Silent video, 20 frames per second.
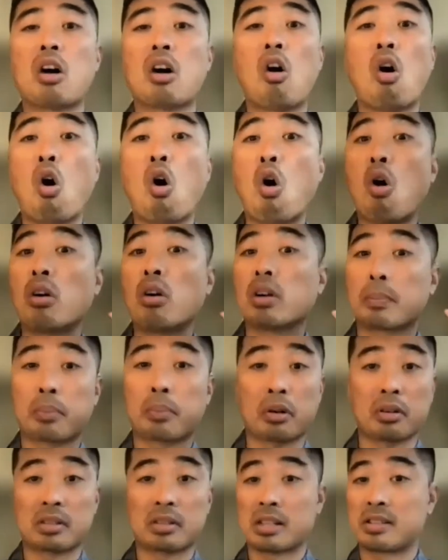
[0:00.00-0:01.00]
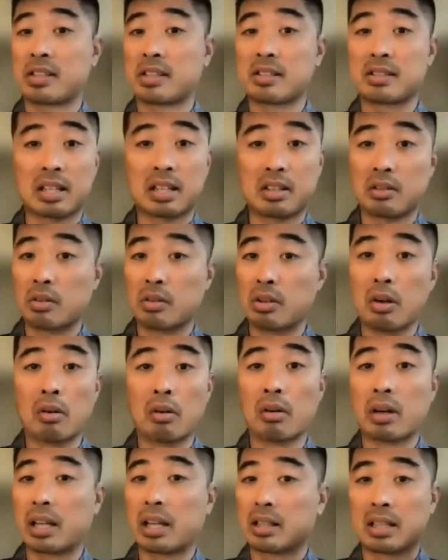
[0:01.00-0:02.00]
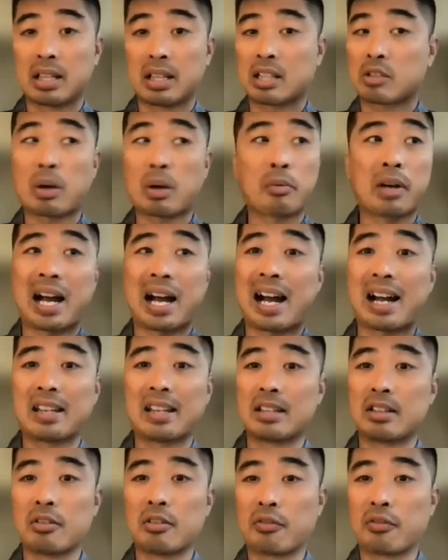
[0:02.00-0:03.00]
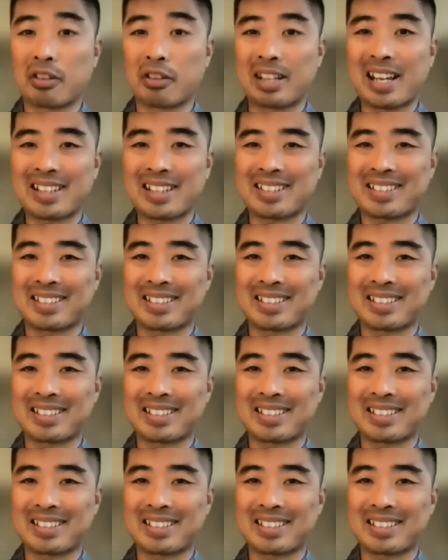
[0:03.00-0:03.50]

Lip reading: all the processes that you know, and that's why we hire you for that.